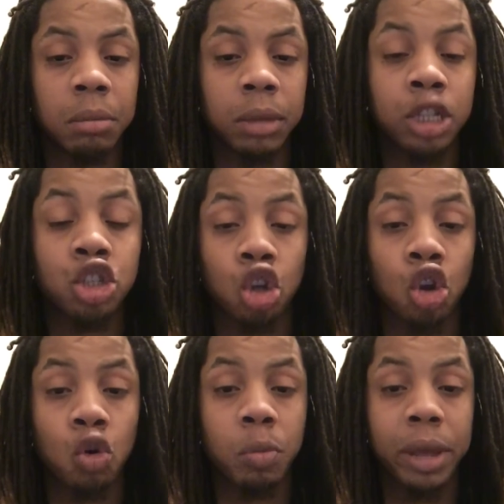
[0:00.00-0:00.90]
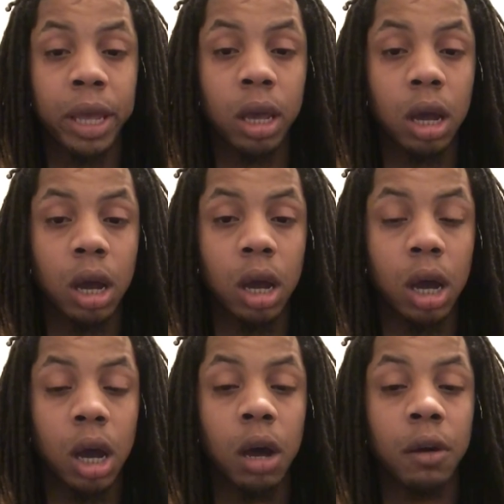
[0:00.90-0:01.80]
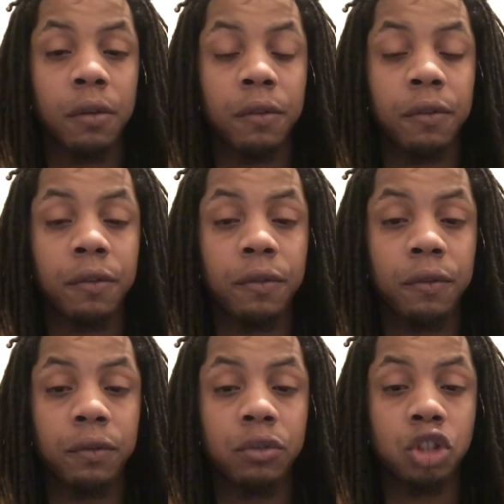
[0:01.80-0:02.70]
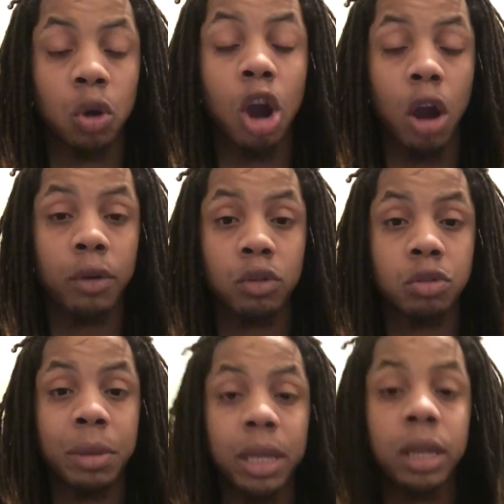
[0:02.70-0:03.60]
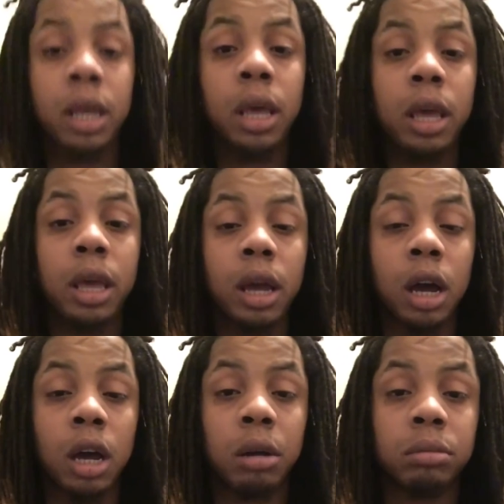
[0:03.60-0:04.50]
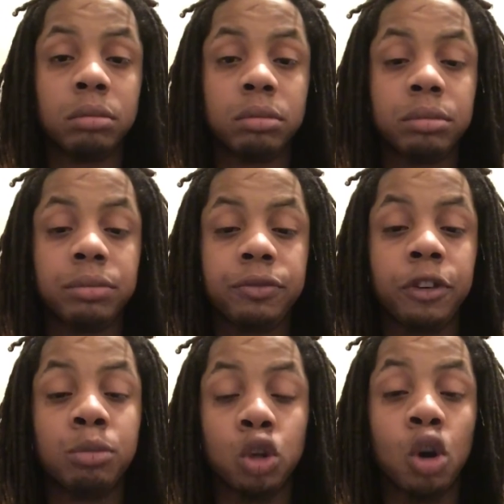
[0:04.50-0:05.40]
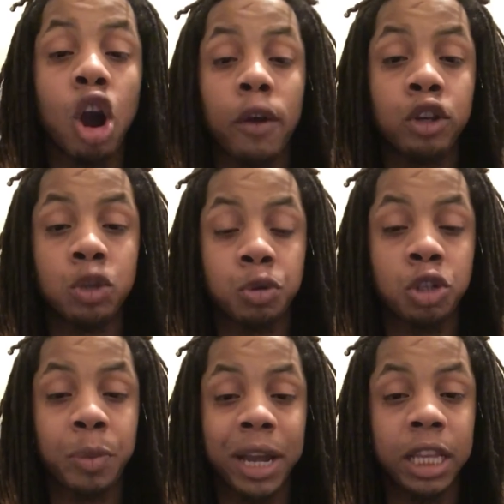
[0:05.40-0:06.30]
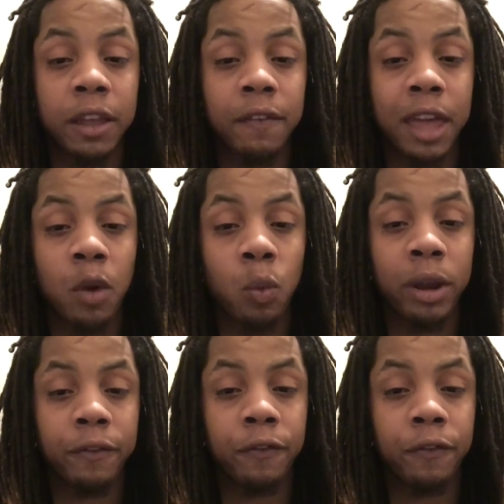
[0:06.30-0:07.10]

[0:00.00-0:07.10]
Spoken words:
encirclement of Chogaryu's men. From Chogaryu's perspective, it went